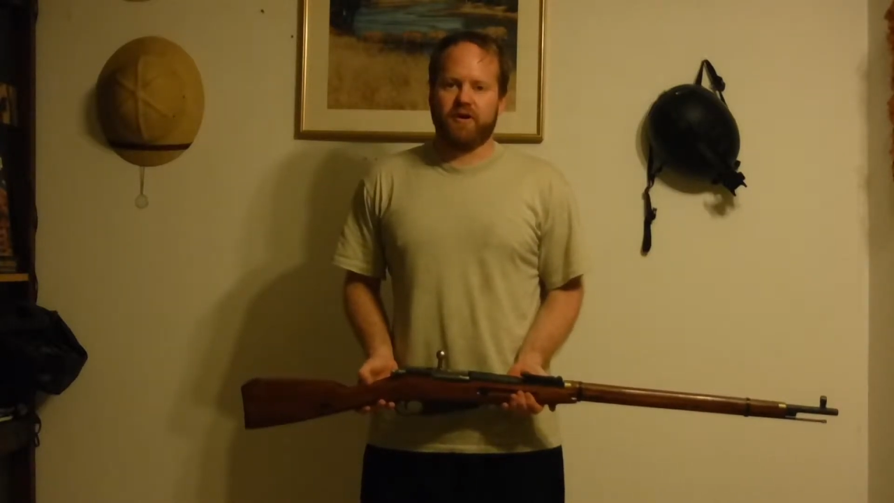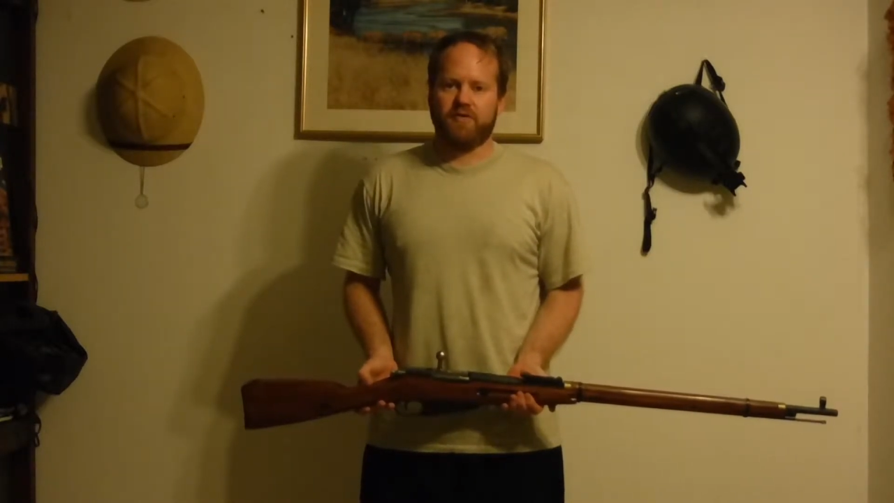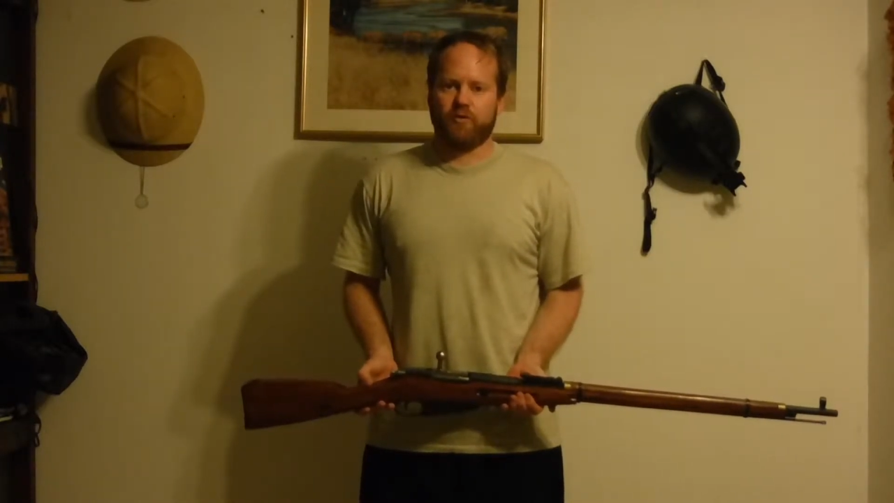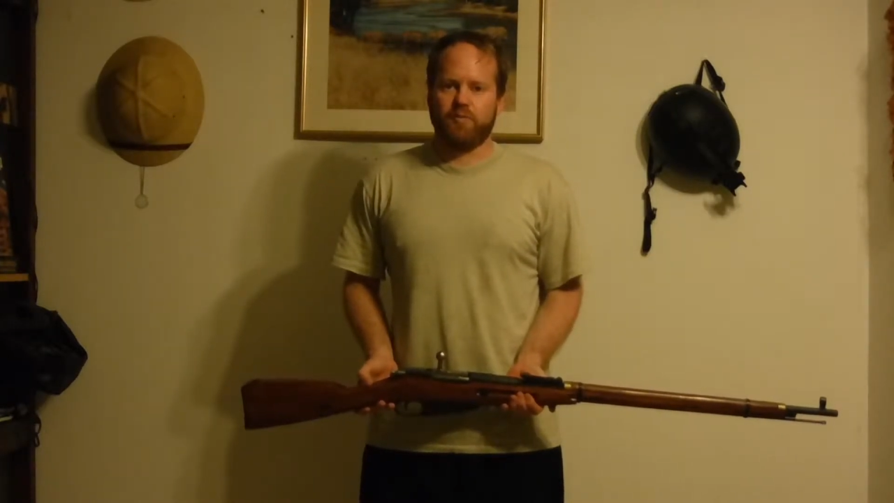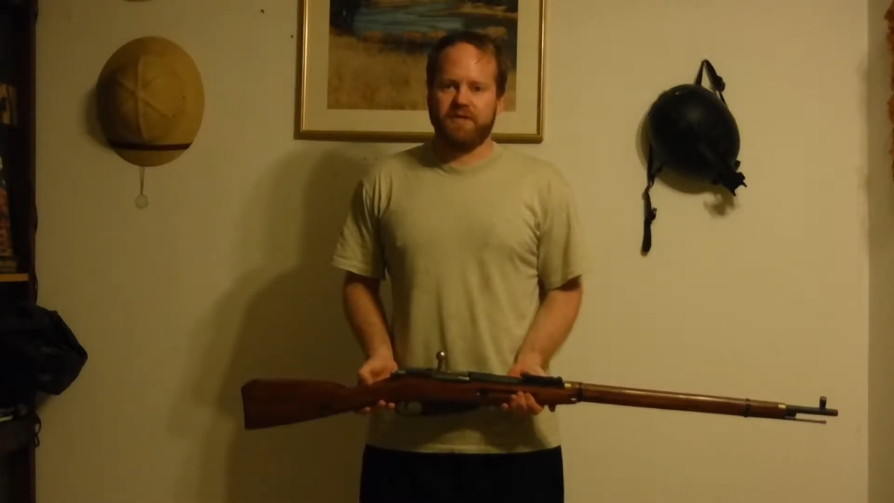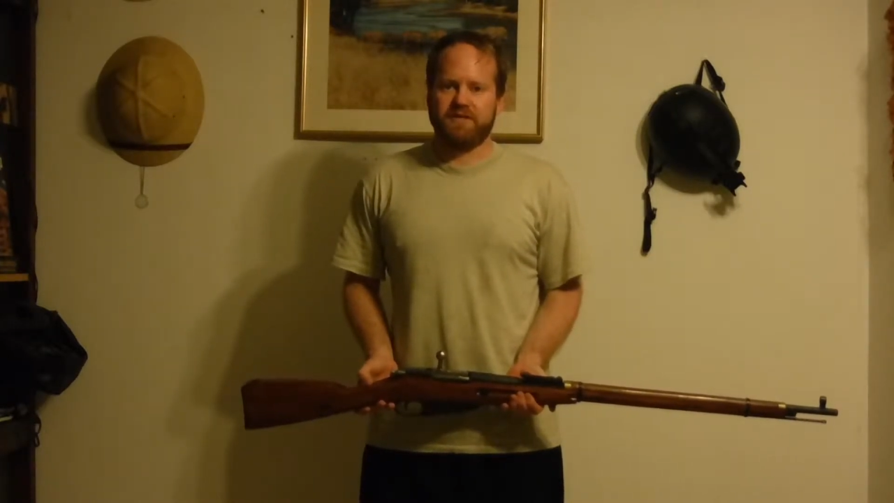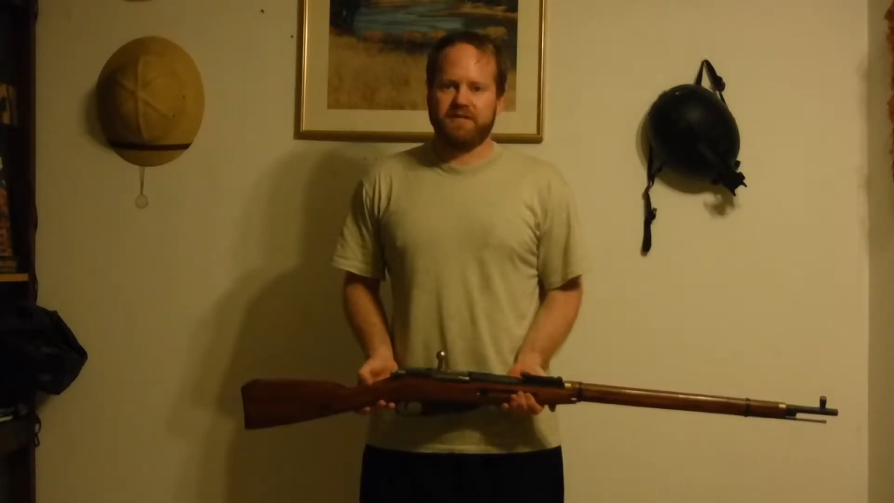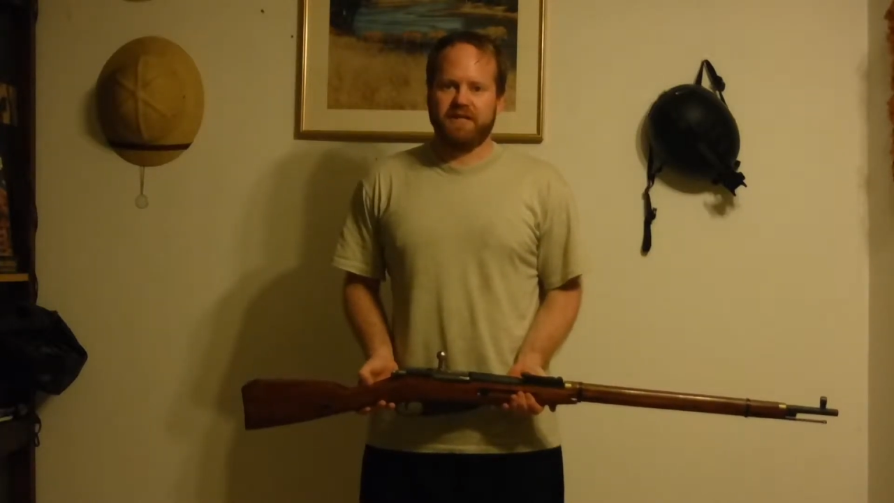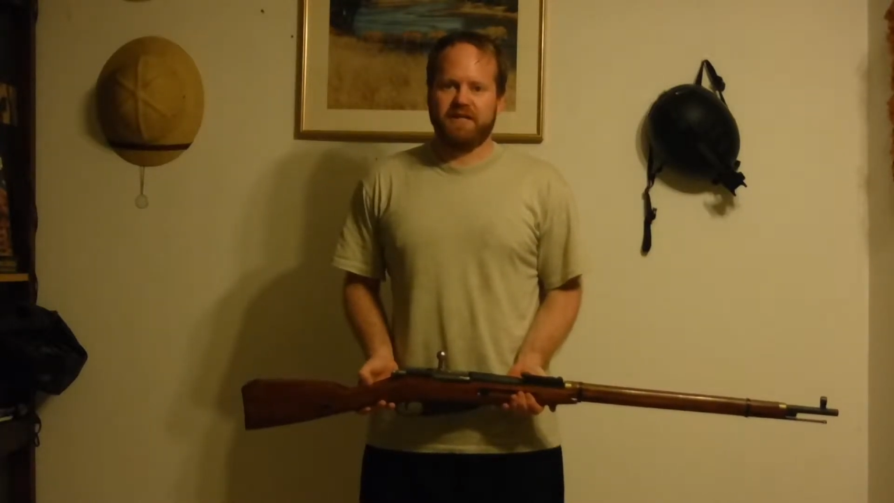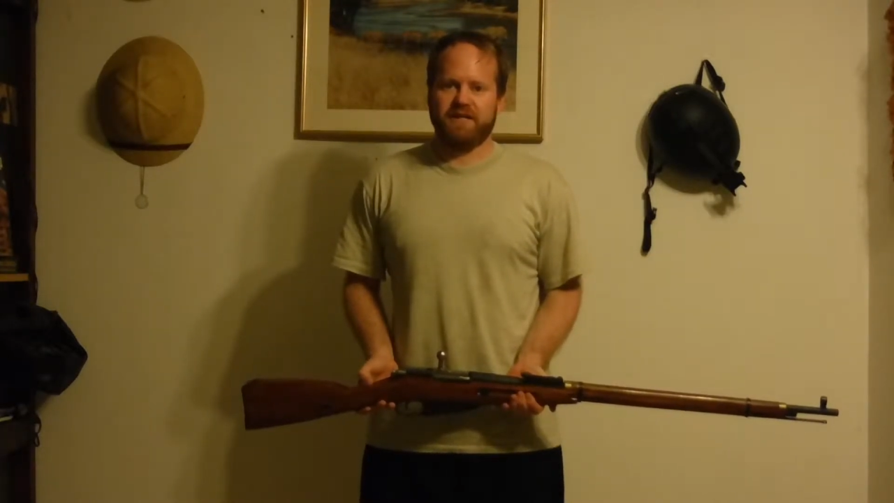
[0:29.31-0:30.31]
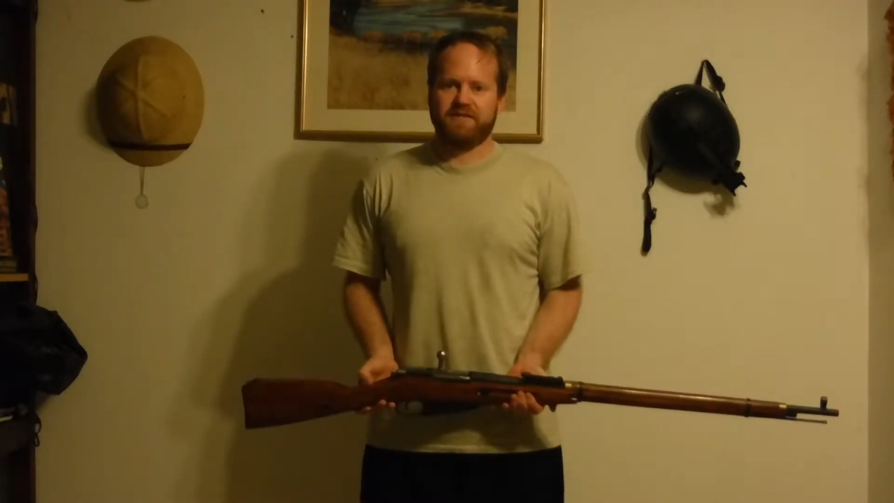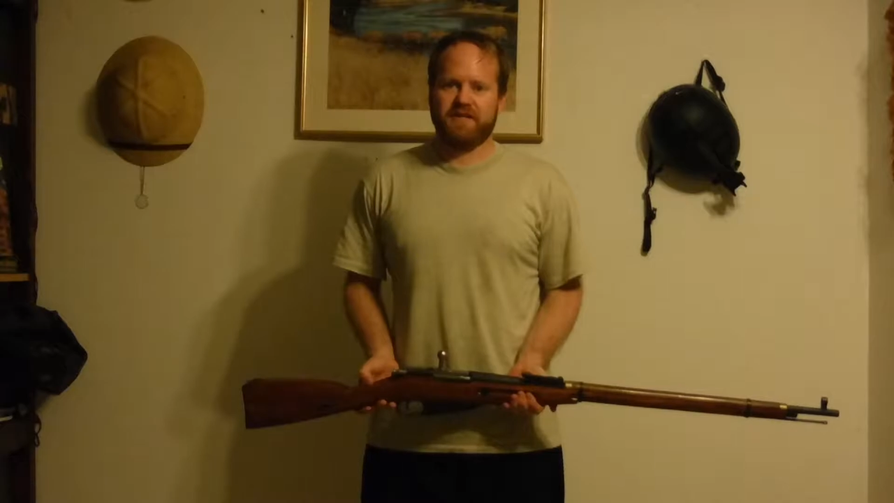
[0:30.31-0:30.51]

rifle PT is